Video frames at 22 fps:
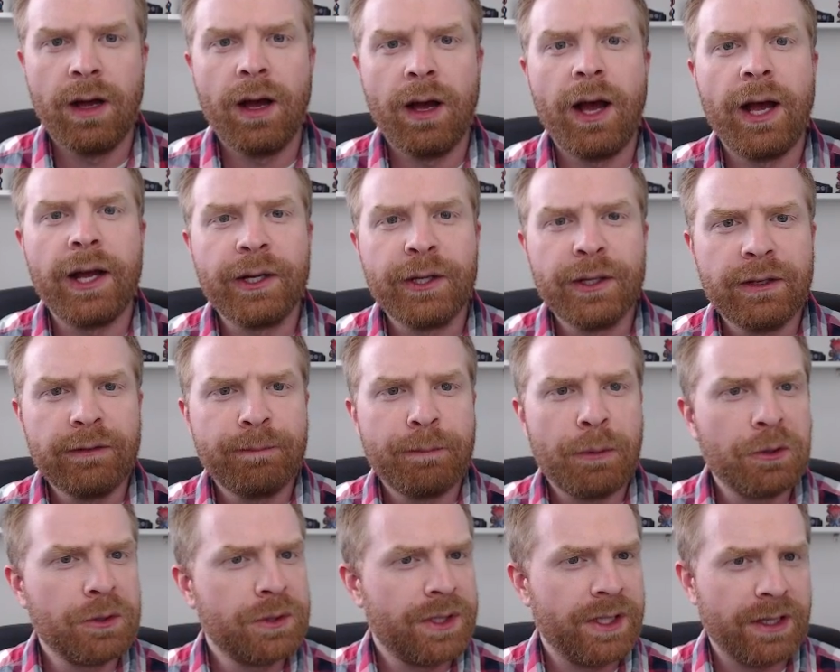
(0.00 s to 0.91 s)
I could have
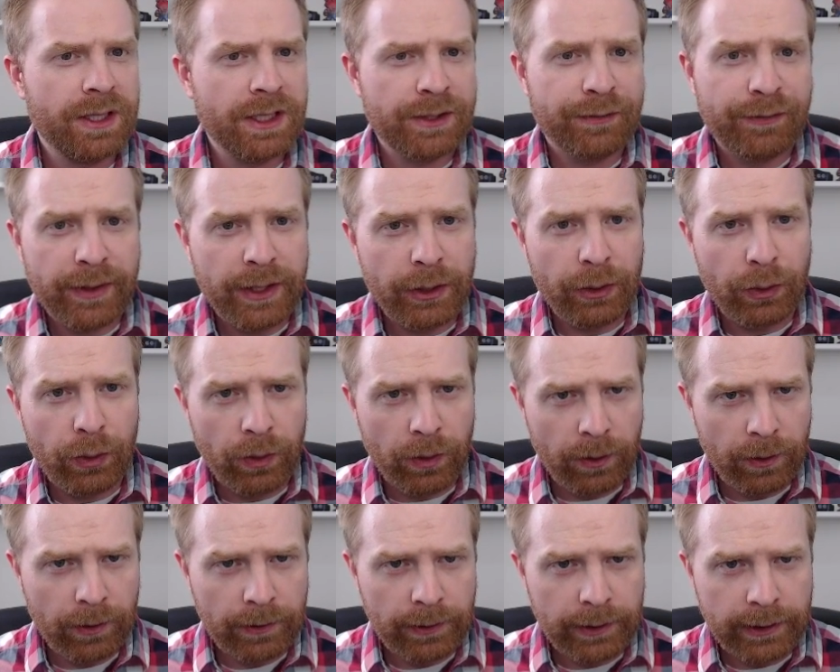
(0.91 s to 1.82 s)
posted this video
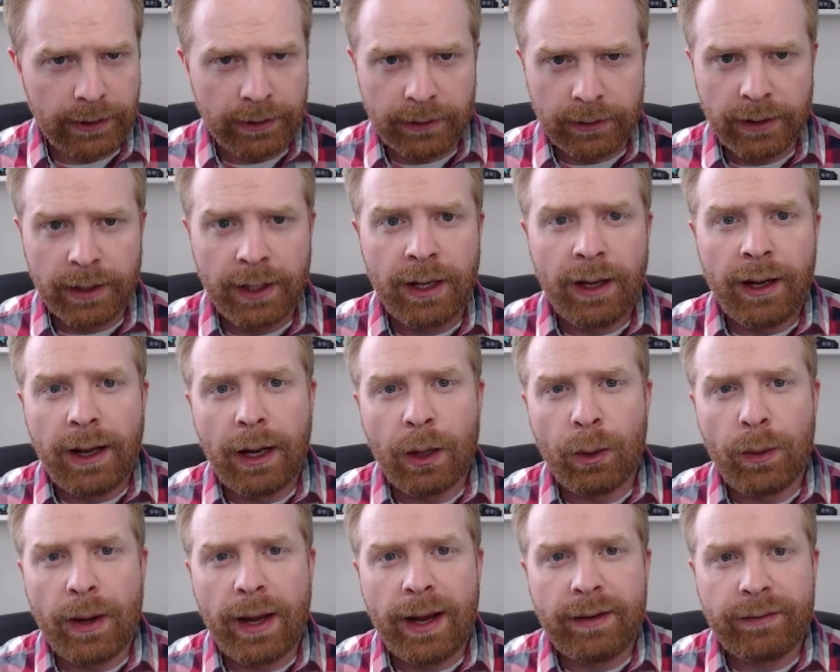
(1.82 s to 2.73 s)
earlier,
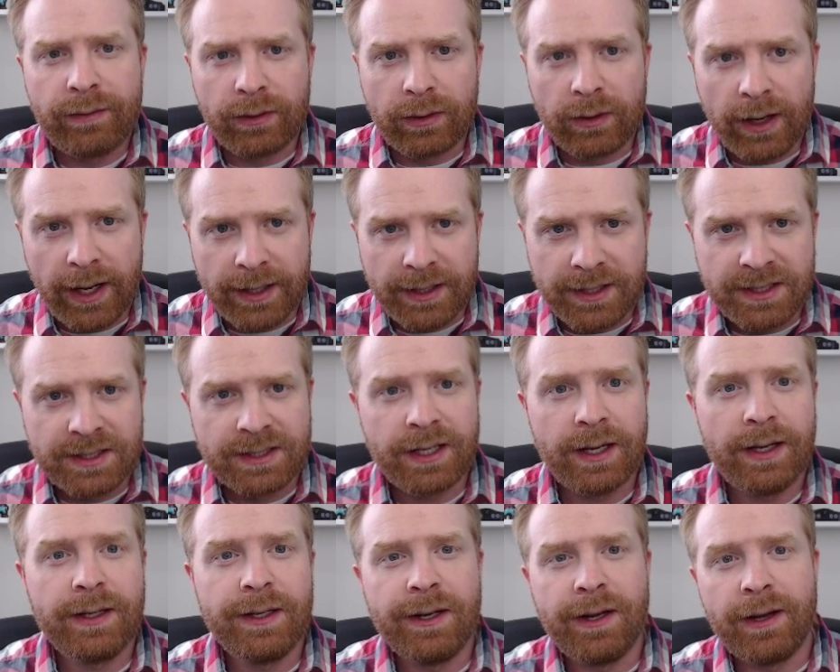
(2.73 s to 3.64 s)
however I
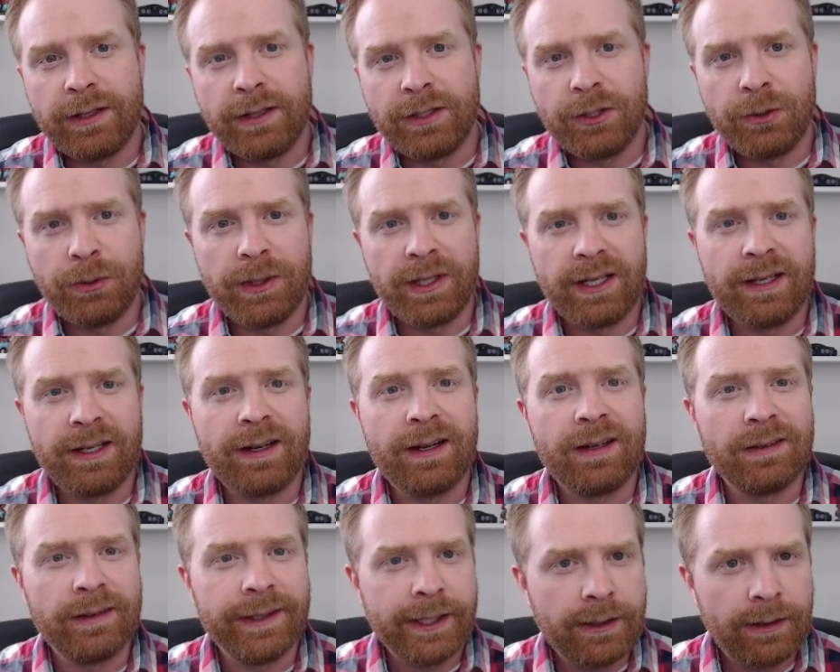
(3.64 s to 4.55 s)
decided on doing it
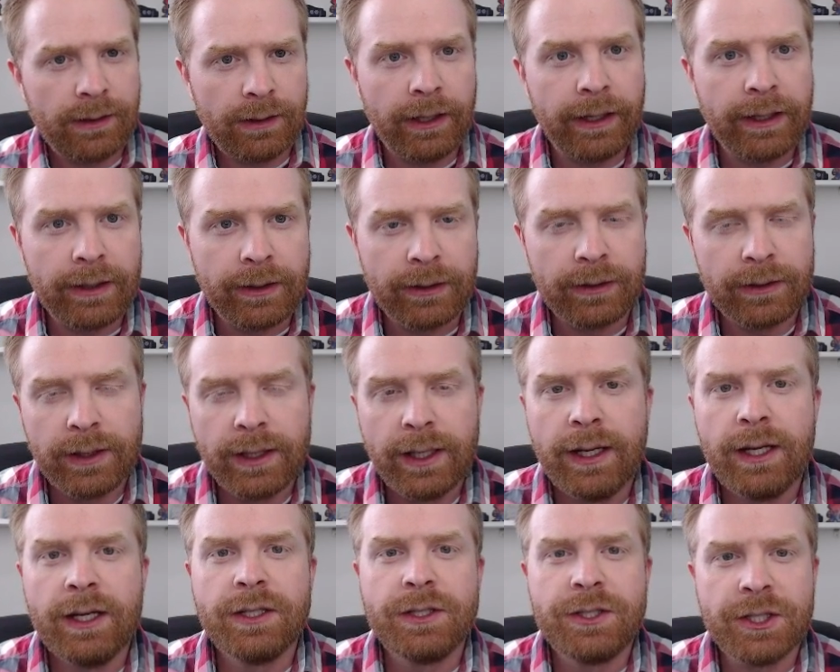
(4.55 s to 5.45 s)
a little later
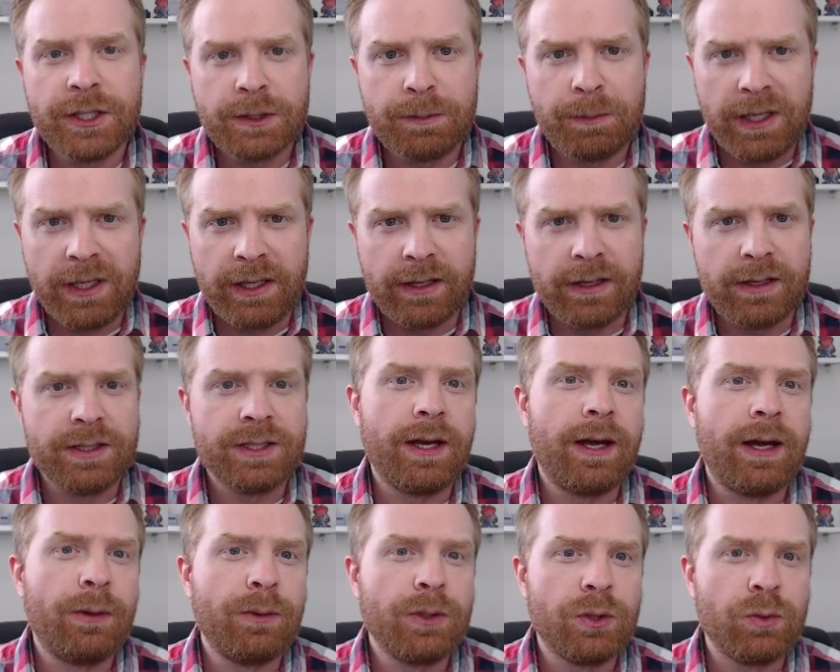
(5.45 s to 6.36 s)
just because
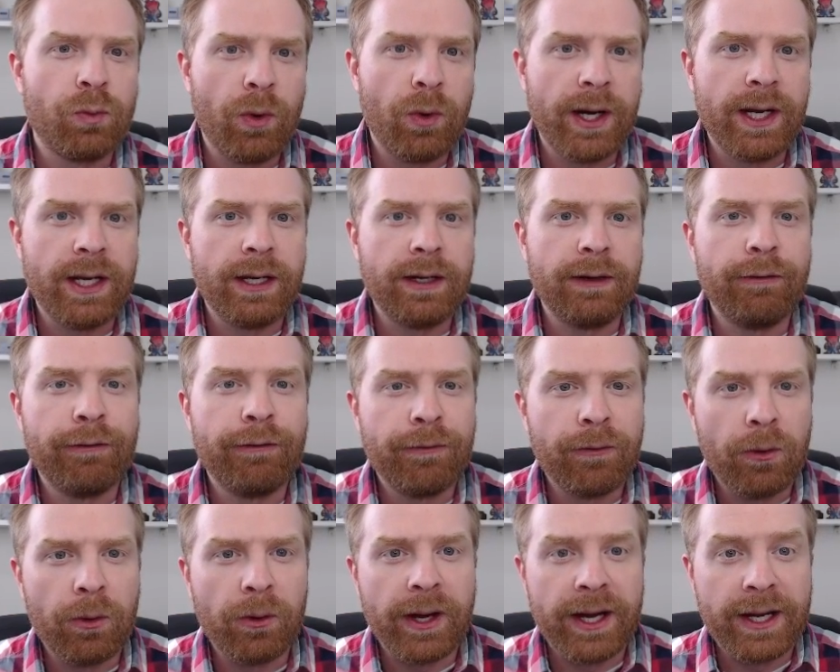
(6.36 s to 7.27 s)
I was waiting
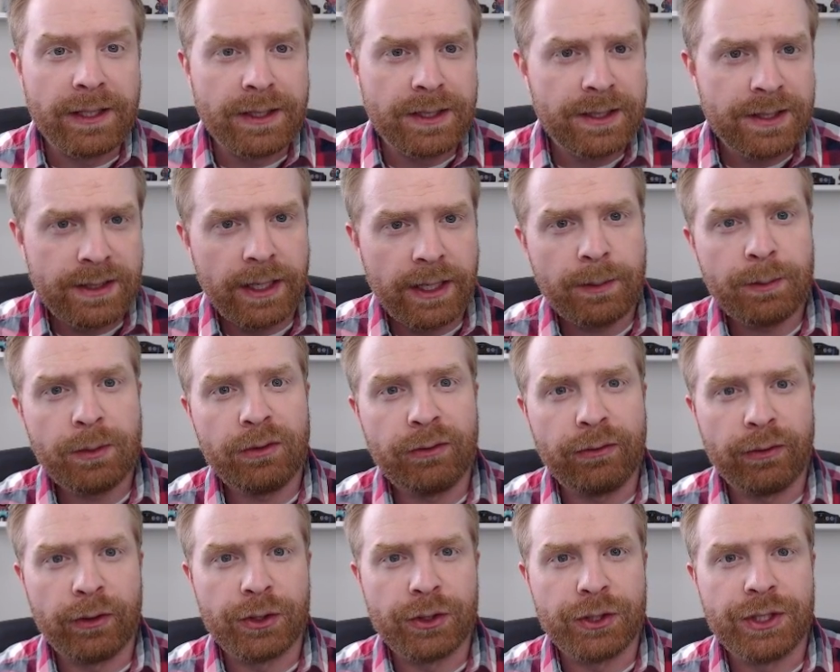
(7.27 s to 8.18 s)
for a stable
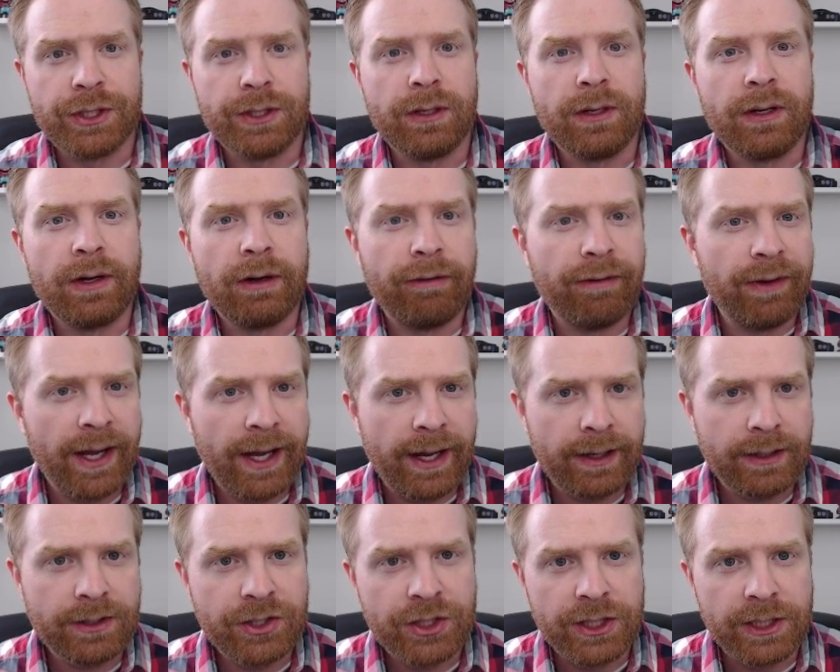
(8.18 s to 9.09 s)
version of
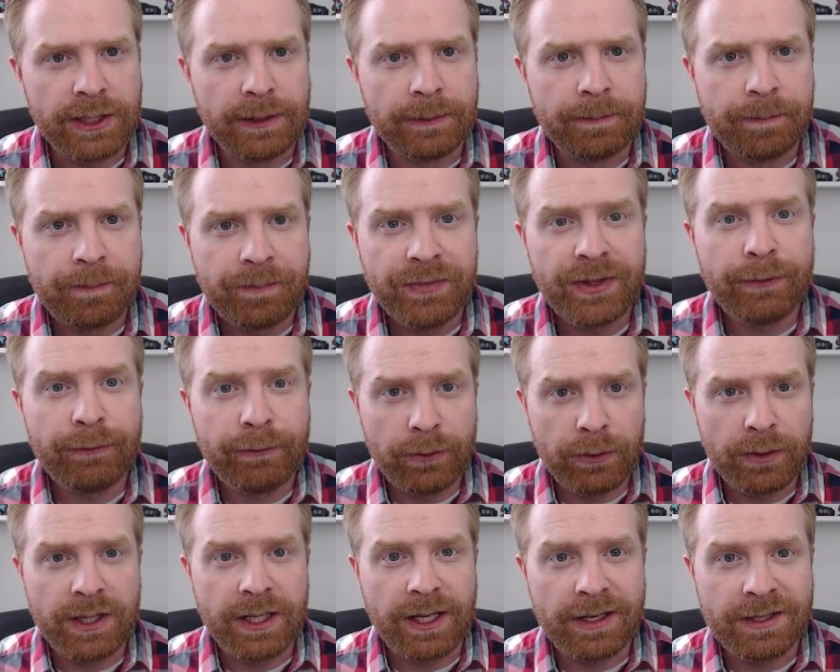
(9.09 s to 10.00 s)
Hakchi
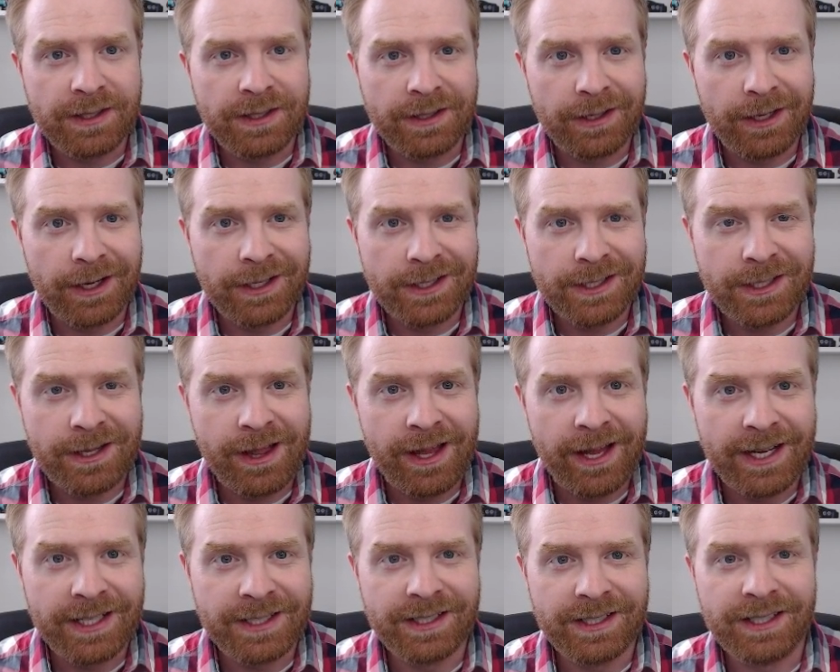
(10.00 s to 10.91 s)
for the SNES
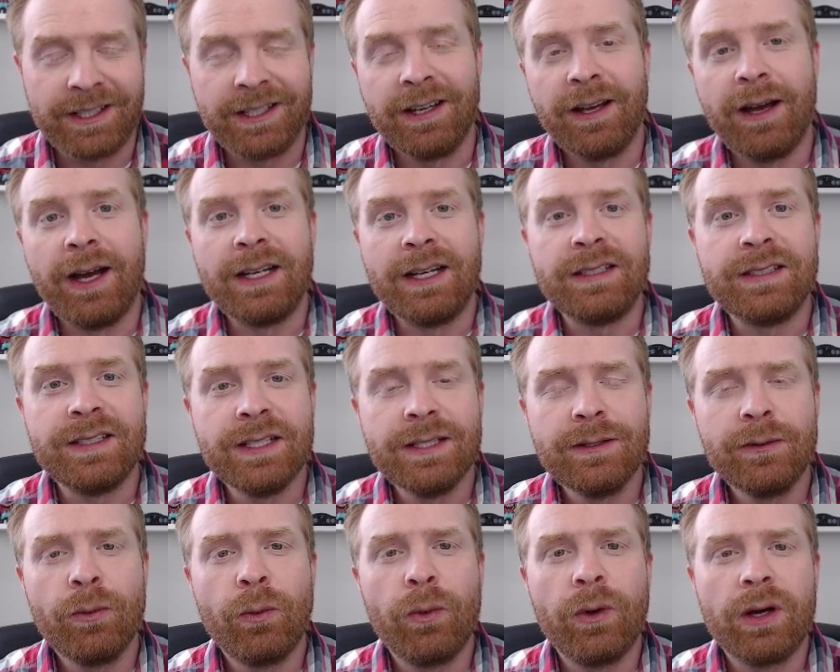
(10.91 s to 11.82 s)
Classic. I
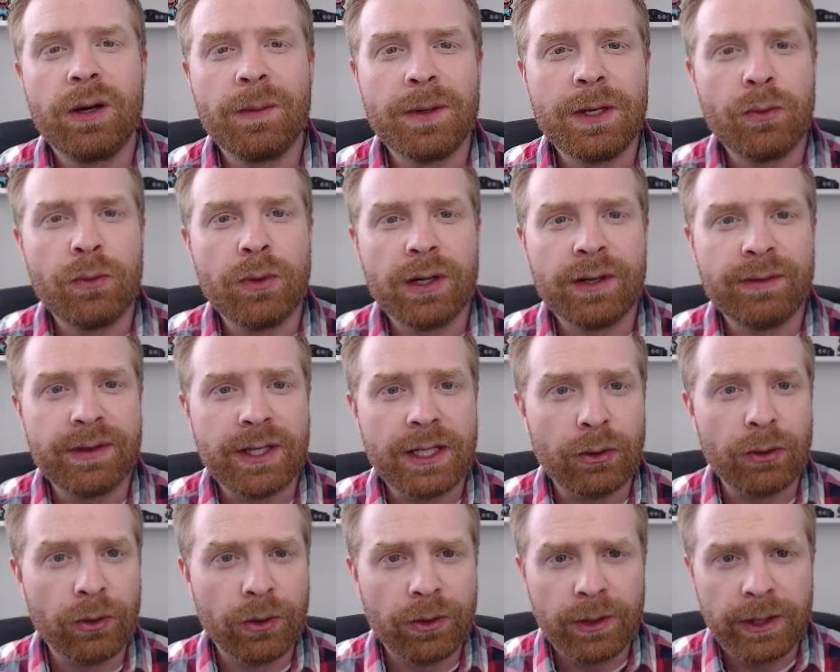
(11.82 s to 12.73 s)
didn't want to be one of
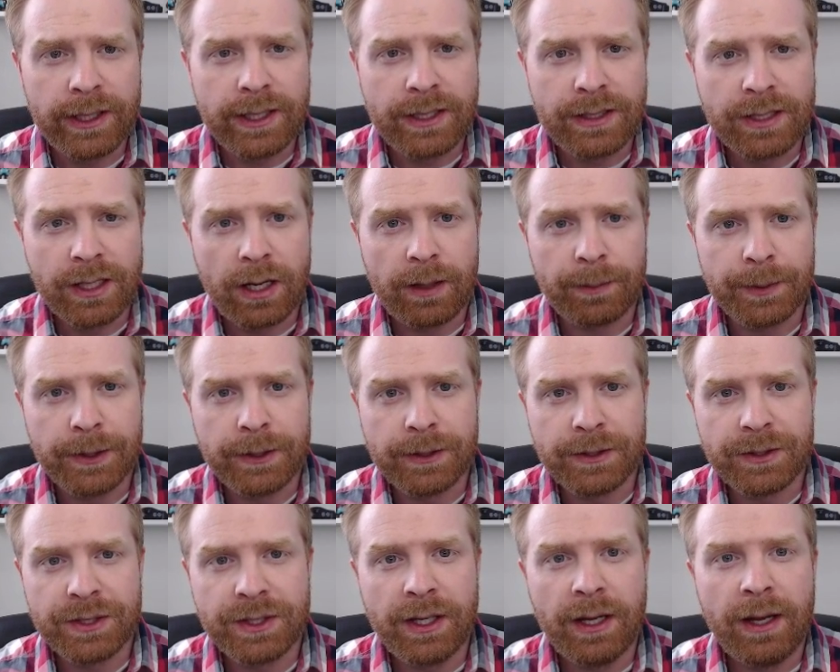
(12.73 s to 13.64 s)
the early adopters